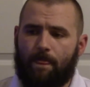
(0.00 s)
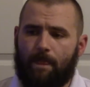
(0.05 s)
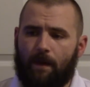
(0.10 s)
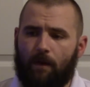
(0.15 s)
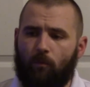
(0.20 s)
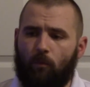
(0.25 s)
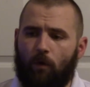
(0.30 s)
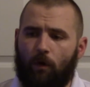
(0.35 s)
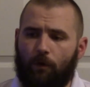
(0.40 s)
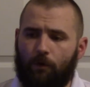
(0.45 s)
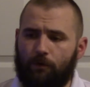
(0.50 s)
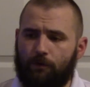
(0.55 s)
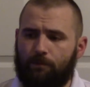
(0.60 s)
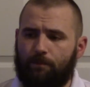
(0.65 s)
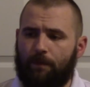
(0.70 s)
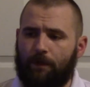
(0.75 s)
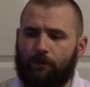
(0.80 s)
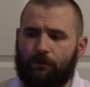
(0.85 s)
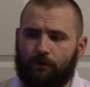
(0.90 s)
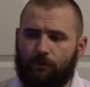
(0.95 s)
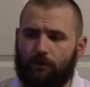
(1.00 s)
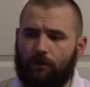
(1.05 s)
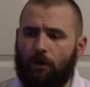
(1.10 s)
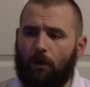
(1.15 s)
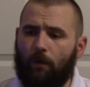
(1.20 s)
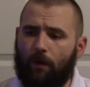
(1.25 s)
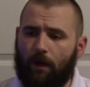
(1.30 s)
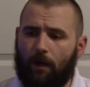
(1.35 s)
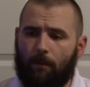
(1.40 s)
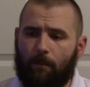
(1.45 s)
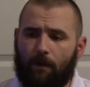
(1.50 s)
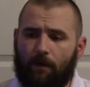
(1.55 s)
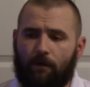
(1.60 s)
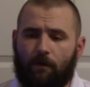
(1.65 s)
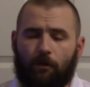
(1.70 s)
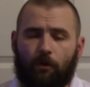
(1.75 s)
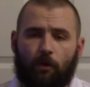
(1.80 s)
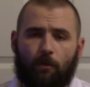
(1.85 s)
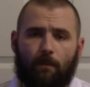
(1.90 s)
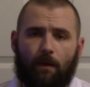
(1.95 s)
And while those pictures are going, I'm going to
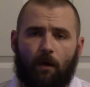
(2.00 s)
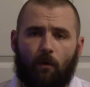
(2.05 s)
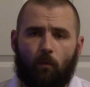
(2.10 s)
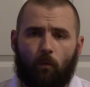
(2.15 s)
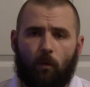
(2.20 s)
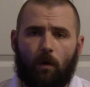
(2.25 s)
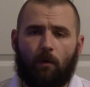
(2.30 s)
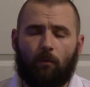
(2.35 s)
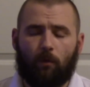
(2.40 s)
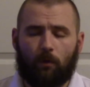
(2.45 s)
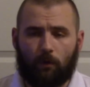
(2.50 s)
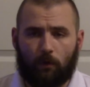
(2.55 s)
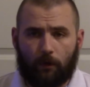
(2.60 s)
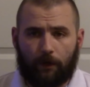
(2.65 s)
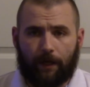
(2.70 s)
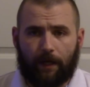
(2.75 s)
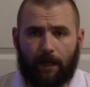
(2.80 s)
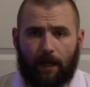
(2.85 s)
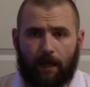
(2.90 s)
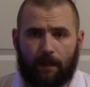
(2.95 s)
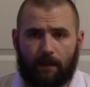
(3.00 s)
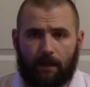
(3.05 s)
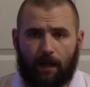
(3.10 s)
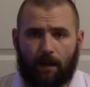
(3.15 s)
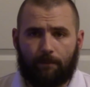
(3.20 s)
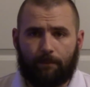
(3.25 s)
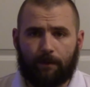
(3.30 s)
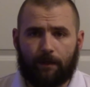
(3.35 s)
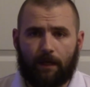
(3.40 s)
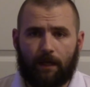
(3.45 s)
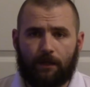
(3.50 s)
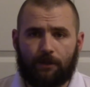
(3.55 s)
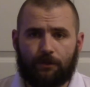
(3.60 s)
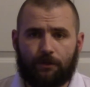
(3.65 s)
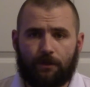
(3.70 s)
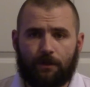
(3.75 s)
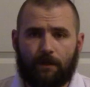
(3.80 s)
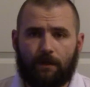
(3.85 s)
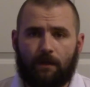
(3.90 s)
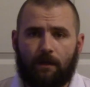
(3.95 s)
tell you about what we're looking at in the
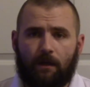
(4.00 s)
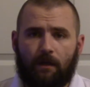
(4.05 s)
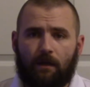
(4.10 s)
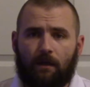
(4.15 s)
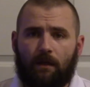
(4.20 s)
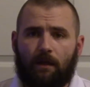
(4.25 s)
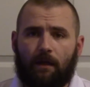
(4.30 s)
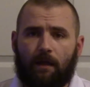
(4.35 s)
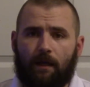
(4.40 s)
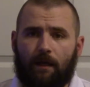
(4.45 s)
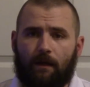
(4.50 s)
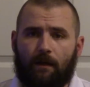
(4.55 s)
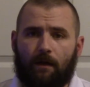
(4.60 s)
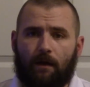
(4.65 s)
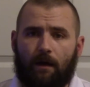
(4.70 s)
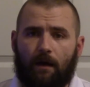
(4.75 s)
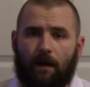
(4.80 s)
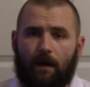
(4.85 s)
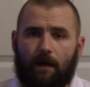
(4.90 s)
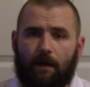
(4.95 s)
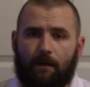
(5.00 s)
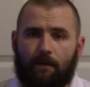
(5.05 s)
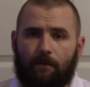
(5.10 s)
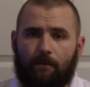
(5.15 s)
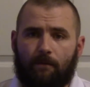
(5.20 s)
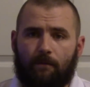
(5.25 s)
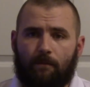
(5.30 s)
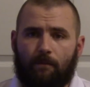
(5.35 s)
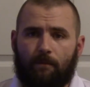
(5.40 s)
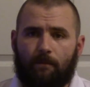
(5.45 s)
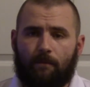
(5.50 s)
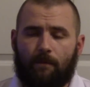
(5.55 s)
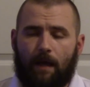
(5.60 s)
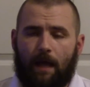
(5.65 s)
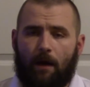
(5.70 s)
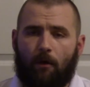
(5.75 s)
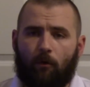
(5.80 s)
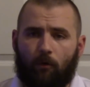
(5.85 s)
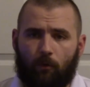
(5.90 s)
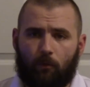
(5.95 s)
application and
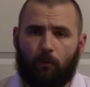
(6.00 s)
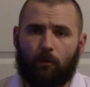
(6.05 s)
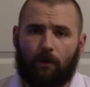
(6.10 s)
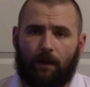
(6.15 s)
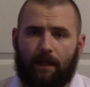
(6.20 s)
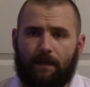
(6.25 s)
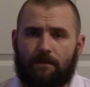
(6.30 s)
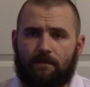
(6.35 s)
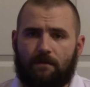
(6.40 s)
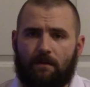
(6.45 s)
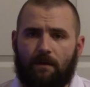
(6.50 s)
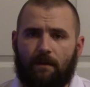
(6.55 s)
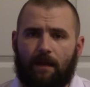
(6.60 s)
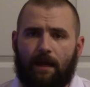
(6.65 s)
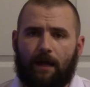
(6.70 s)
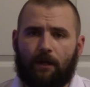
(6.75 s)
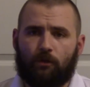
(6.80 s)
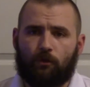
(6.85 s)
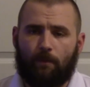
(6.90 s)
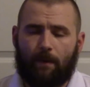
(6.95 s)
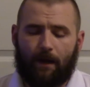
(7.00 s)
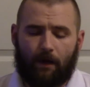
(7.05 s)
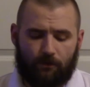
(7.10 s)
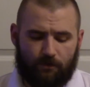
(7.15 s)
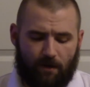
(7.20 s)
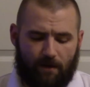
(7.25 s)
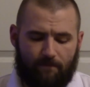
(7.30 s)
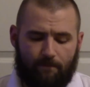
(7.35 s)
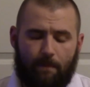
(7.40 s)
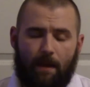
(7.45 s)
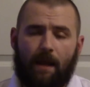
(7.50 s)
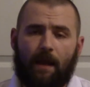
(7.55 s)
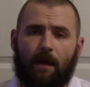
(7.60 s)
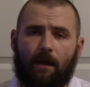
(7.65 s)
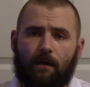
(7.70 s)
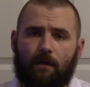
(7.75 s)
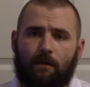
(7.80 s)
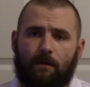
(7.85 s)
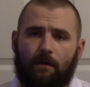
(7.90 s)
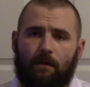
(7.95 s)
how it relates to the actual Microsoft
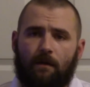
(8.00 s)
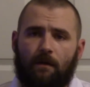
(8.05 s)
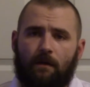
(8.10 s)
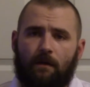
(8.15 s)
Band.